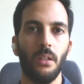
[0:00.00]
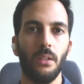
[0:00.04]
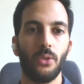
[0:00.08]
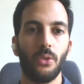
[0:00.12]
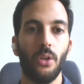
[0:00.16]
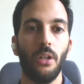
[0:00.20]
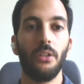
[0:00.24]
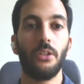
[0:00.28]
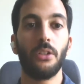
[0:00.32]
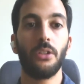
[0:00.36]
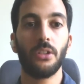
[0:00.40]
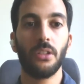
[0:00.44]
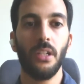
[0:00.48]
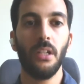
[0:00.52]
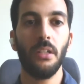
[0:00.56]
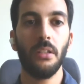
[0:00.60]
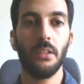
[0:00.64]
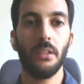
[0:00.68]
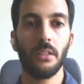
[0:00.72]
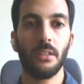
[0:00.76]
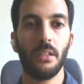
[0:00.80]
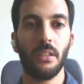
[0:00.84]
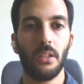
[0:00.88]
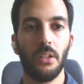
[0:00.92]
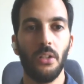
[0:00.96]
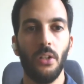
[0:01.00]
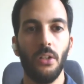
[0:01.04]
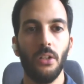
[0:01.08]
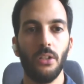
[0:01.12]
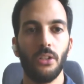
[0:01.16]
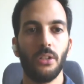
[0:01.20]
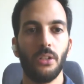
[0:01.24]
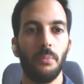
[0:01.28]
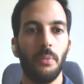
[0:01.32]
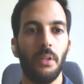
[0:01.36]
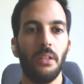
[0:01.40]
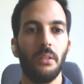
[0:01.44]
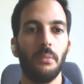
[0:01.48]
understand this
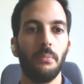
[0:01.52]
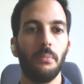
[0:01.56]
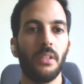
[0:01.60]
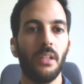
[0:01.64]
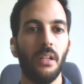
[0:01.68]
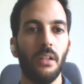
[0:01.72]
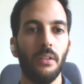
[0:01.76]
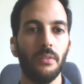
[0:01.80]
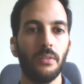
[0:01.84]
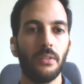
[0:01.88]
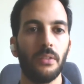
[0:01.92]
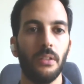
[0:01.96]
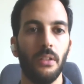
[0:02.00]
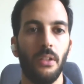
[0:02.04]
technology by themselves.